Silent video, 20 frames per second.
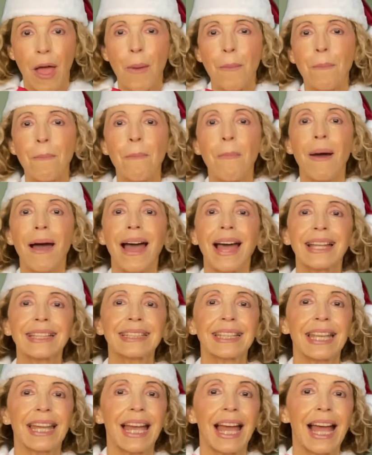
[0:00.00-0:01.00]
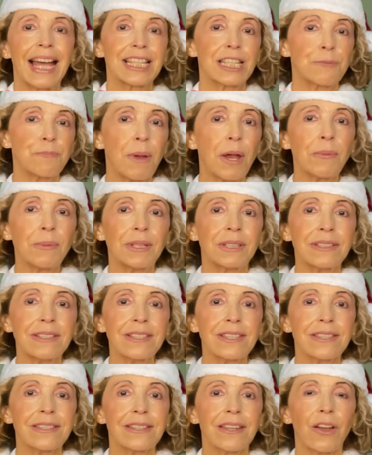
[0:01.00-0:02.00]
But as
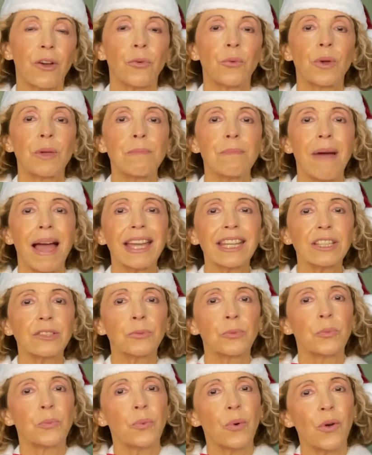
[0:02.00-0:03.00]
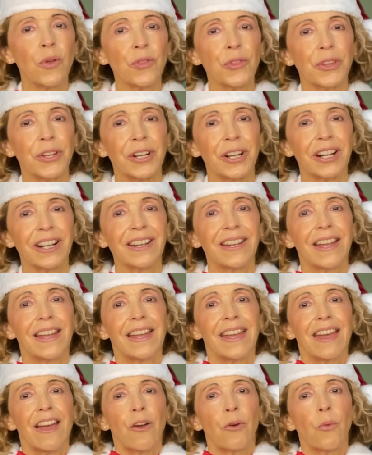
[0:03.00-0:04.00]
parents, we might wonder
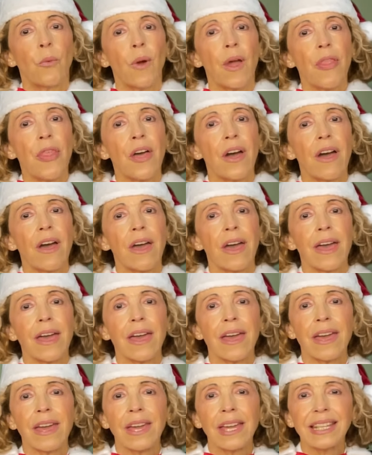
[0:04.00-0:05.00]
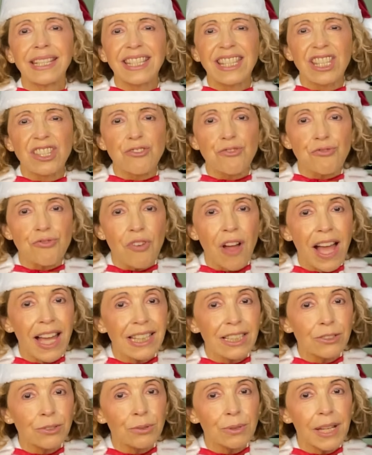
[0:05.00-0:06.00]
whether it's
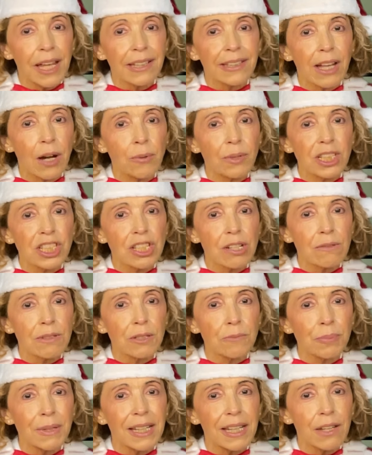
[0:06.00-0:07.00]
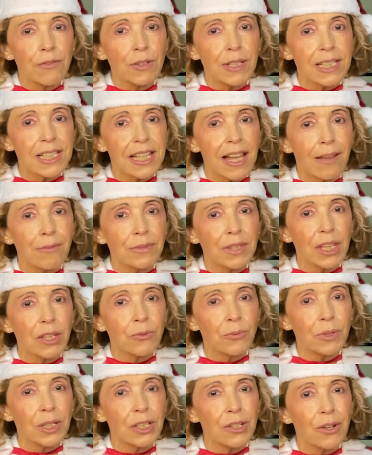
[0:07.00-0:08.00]
right to let our children believe in
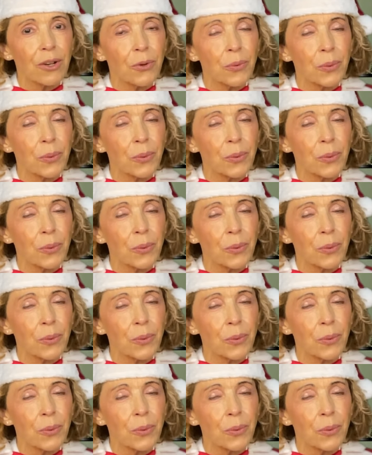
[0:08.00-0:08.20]
something we know